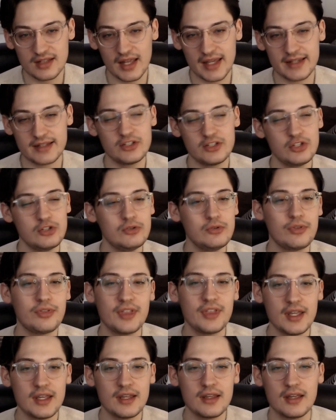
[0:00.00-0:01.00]
Like, do you
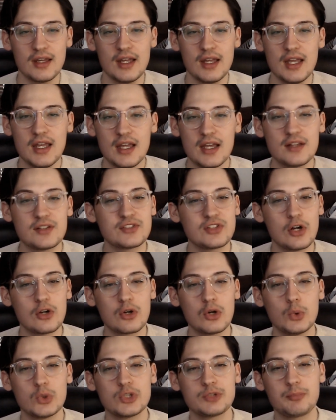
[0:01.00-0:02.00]
think
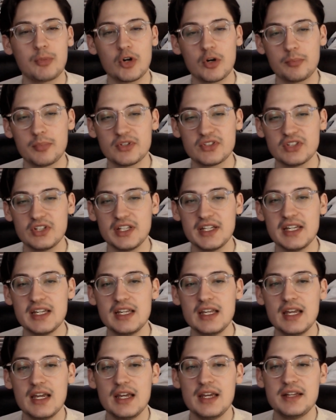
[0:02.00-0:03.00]
Hisoka was
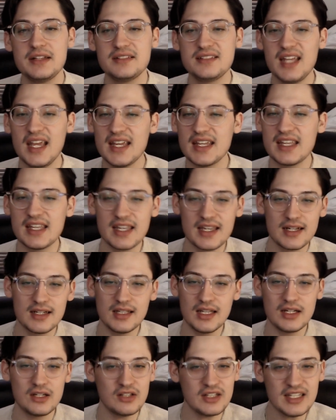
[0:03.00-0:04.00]
purposely taking it a
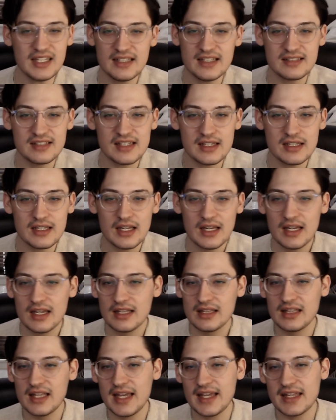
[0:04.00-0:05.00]
little easy?
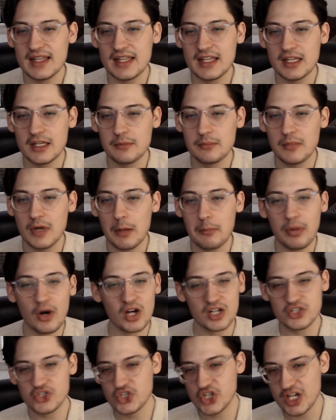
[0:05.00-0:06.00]
Let him
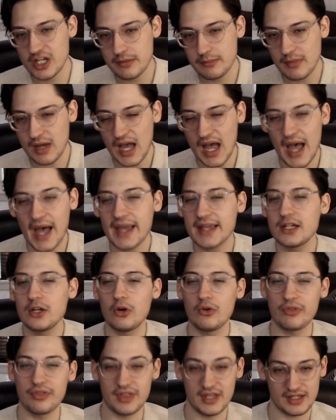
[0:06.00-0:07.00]
punch him? I
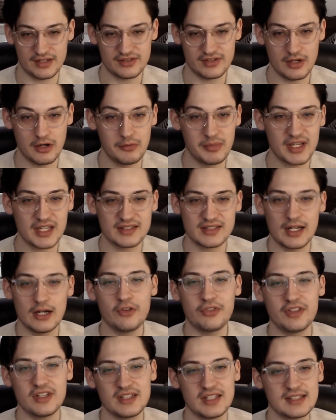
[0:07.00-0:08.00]
don't think so, because I
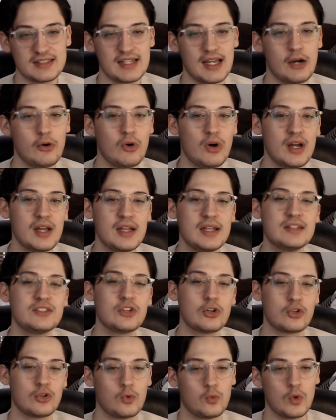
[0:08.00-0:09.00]
don't think that's how
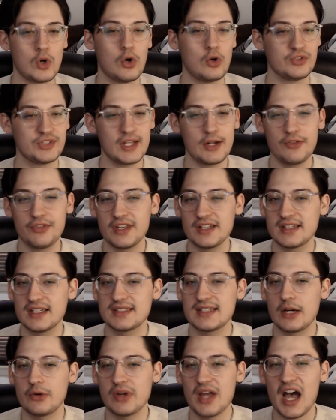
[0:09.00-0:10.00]
Hisoka rolls. I don't think
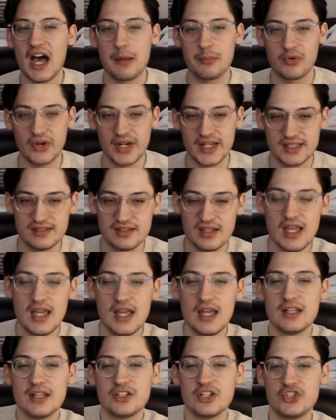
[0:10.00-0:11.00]
that's how he operates
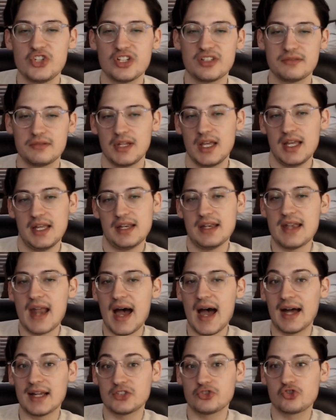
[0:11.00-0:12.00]
to just
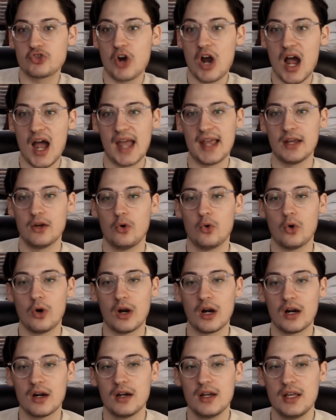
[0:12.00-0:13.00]
not try
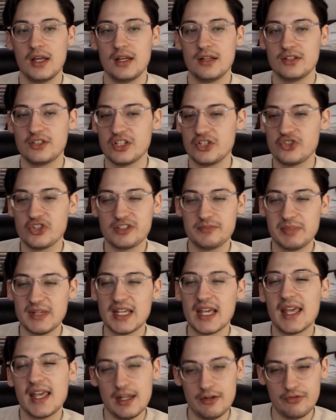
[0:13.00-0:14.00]
or to just
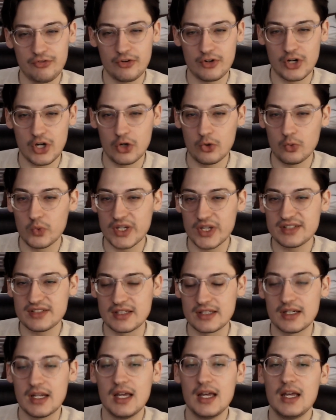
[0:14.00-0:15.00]
be hit for no
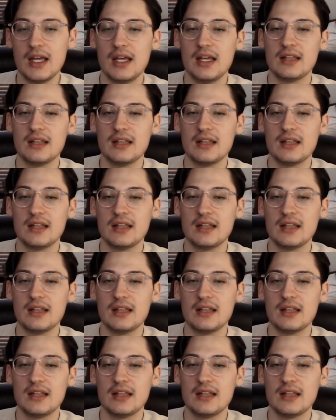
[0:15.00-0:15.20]
reason.